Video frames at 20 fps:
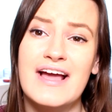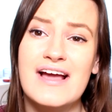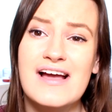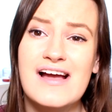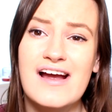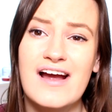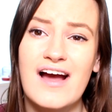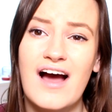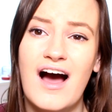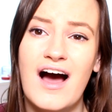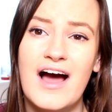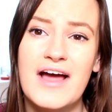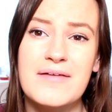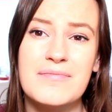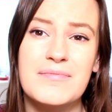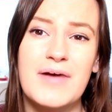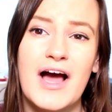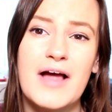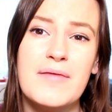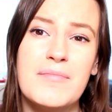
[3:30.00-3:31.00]
like
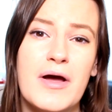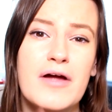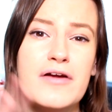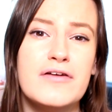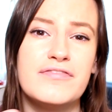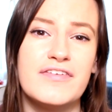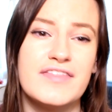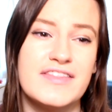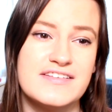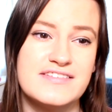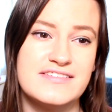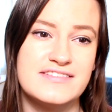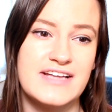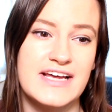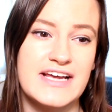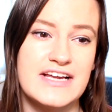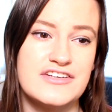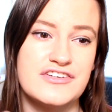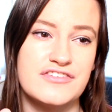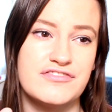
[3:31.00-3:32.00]
I'm over the
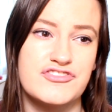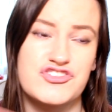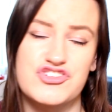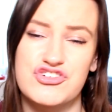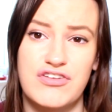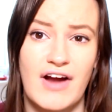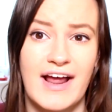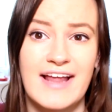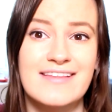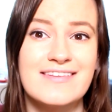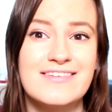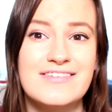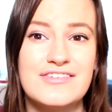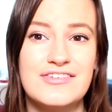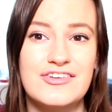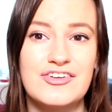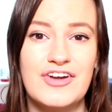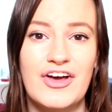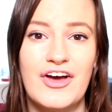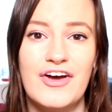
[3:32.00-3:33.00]
stage of
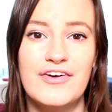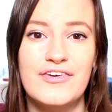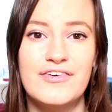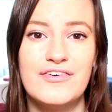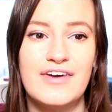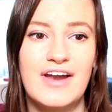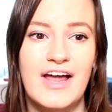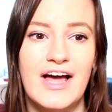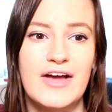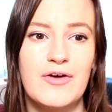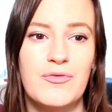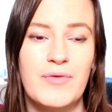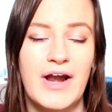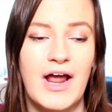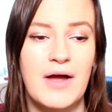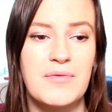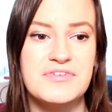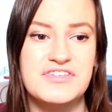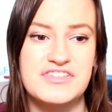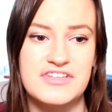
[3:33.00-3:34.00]
trends, you know? Like
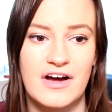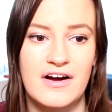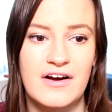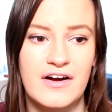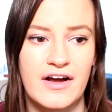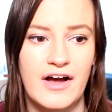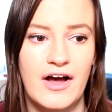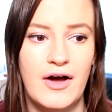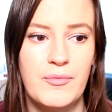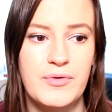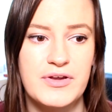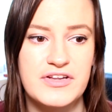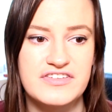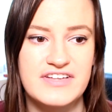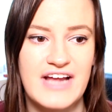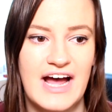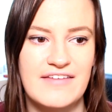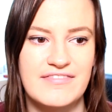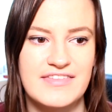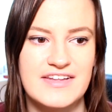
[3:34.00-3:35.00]
when I was younger, we
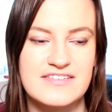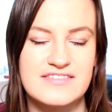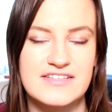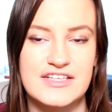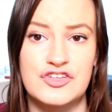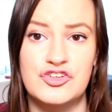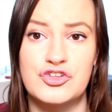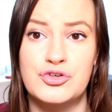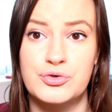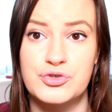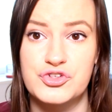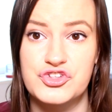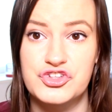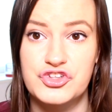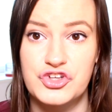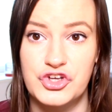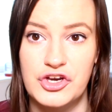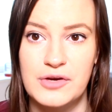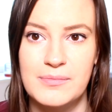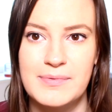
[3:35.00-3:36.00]
used to have these things called
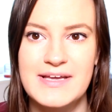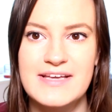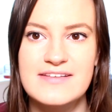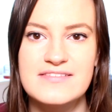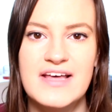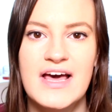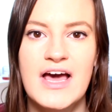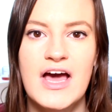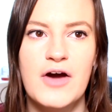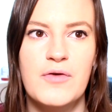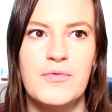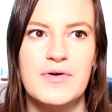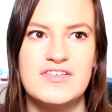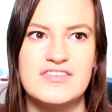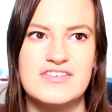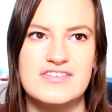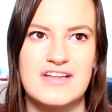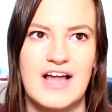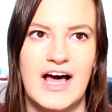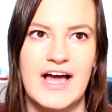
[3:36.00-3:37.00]
Scoobies,
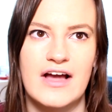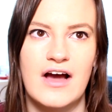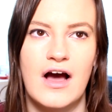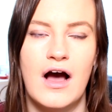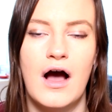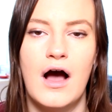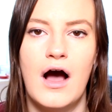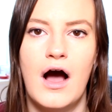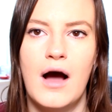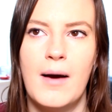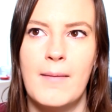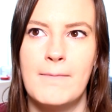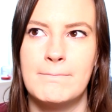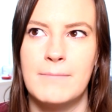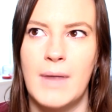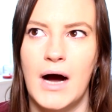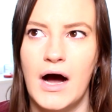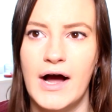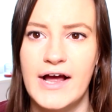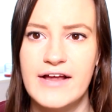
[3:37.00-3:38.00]
which is like
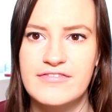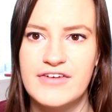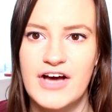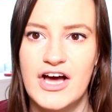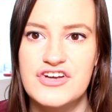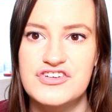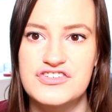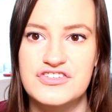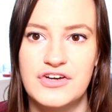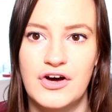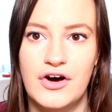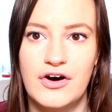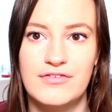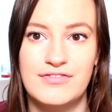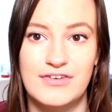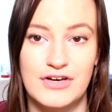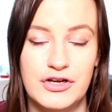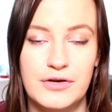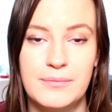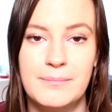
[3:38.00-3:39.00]
my version
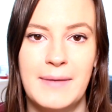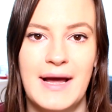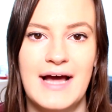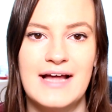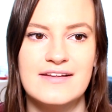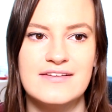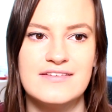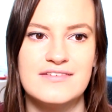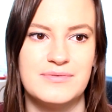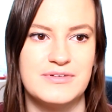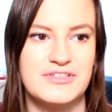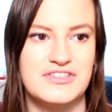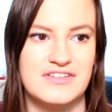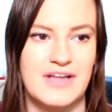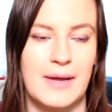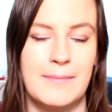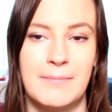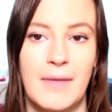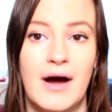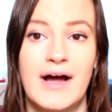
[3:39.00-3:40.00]
of loom bands, which
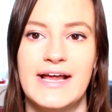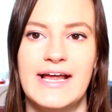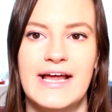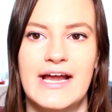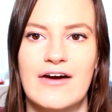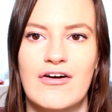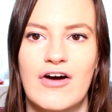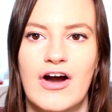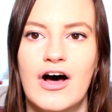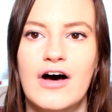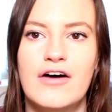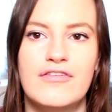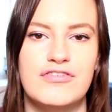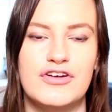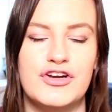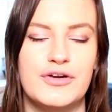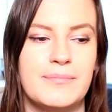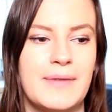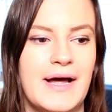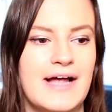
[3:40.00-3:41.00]
is like my era of
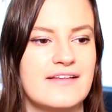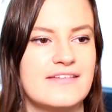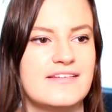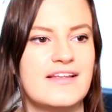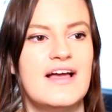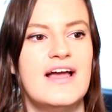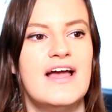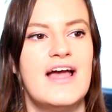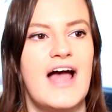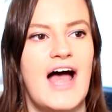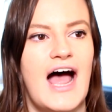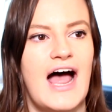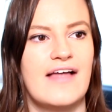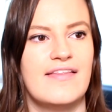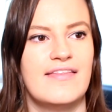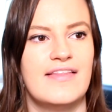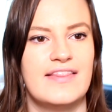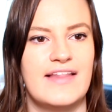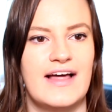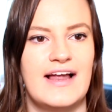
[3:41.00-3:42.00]
loom bands.
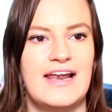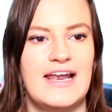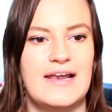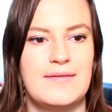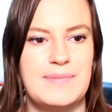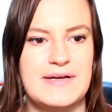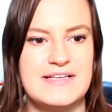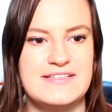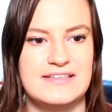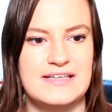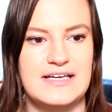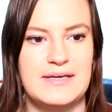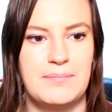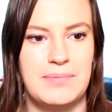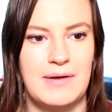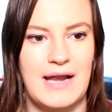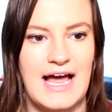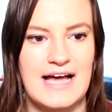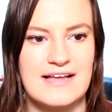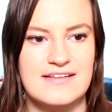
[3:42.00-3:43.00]
And they're basically
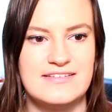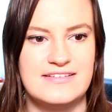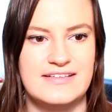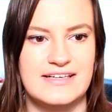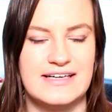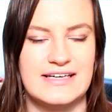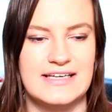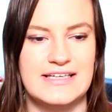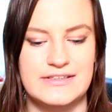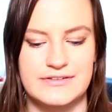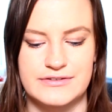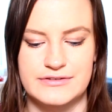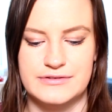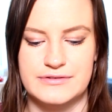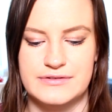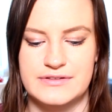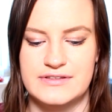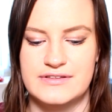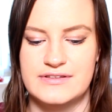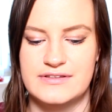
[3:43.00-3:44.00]
plastic
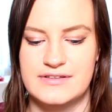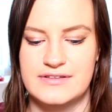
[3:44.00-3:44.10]
little